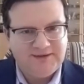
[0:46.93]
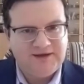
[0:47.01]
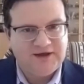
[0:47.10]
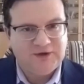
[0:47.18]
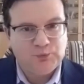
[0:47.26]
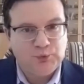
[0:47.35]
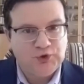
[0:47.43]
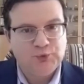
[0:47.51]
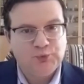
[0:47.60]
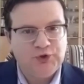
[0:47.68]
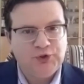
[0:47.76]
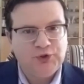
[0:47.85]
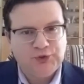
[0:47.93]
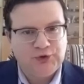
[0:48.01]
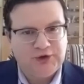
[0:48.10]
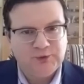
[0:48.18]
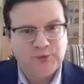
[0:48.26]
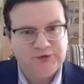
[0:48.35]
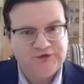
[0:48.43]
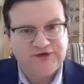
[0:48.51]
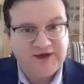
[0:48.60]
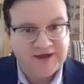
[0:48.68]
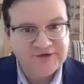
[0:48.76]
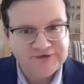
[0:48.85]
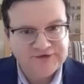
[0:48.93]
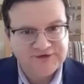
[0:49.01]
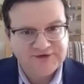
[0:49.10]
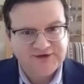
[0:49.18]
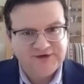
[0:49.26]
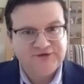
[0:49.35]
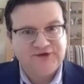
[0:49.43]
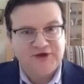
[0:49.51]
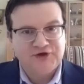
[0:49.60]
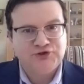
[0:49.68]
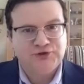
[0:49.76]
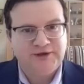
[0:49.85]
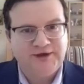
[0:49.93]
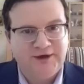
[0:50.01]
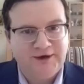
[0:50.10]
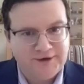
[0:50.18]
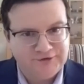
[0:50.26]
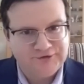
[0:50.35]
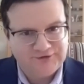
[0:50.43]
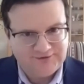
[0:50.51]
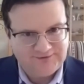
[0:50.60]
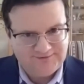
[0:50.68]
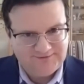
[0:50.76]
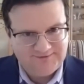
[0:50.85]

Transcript: that what we thought was us is actually ours.